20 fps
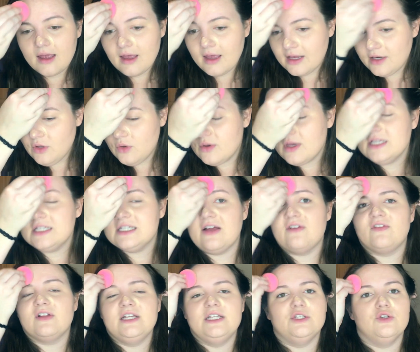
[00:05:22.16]
And you can
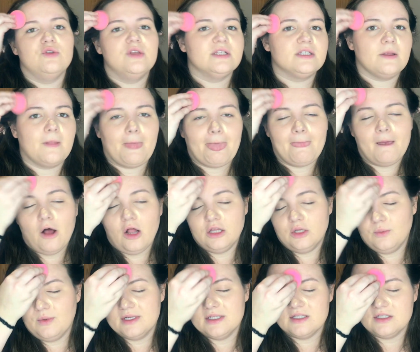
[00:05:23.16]
definitely do this all
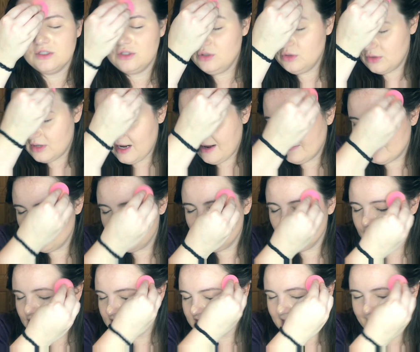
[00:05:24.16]
at once. You don't have to
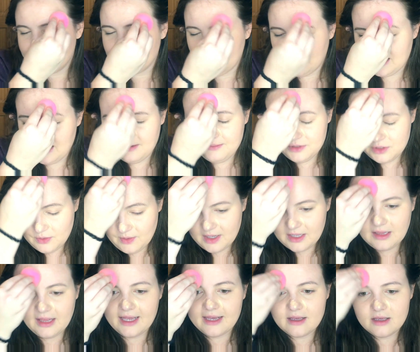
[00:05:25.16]
do steps like I'm
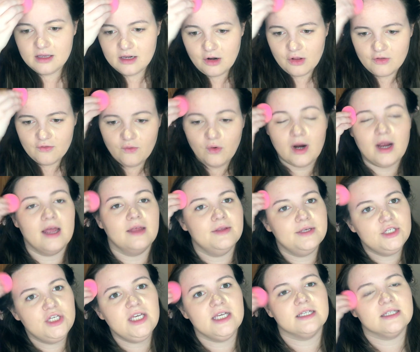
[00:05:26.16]
doing, like, you know, the forehead,
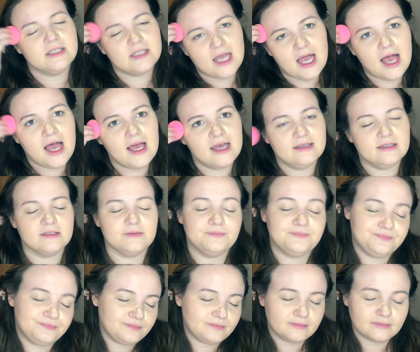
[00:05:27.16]
the cheeks, the eyes.
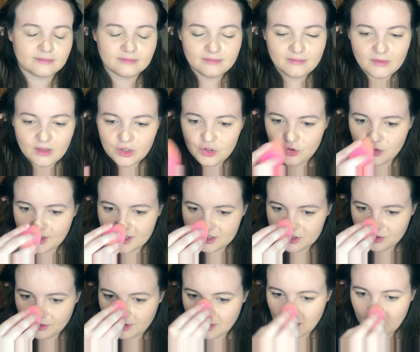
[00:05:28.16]
You can
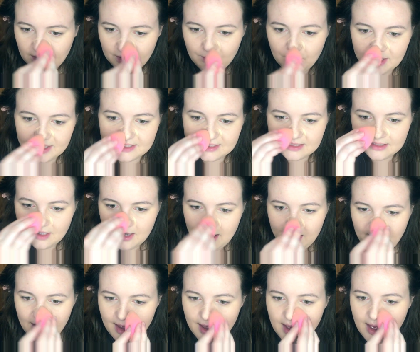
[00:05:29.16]
do it all at once.
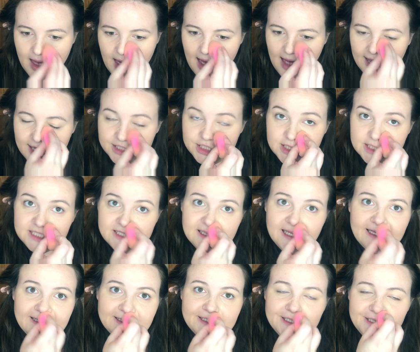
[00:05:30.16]
I just
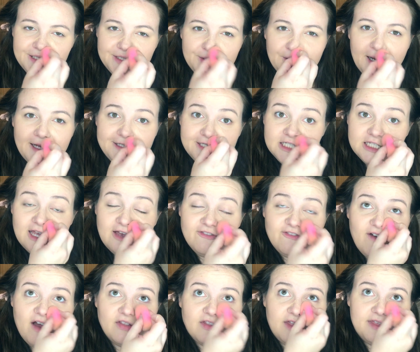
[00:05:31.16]
have
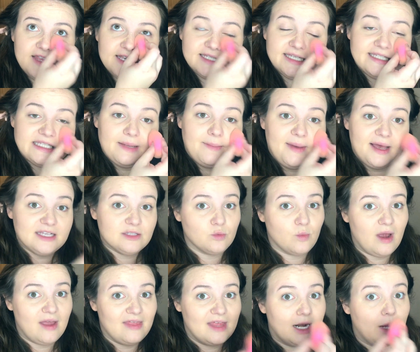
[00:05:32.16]
found that this is the best
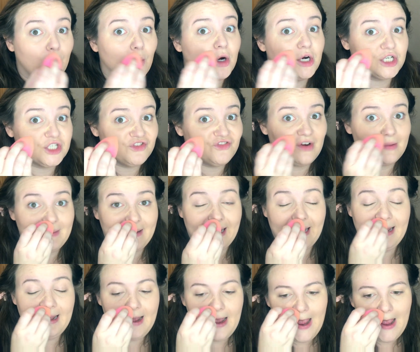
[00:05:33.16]
way that it works for
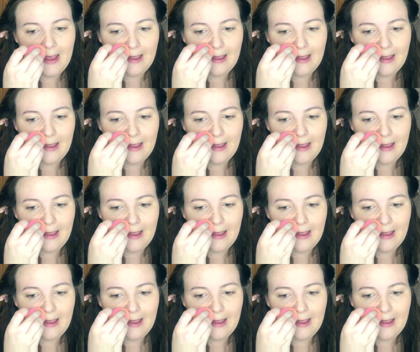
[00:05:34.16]
me.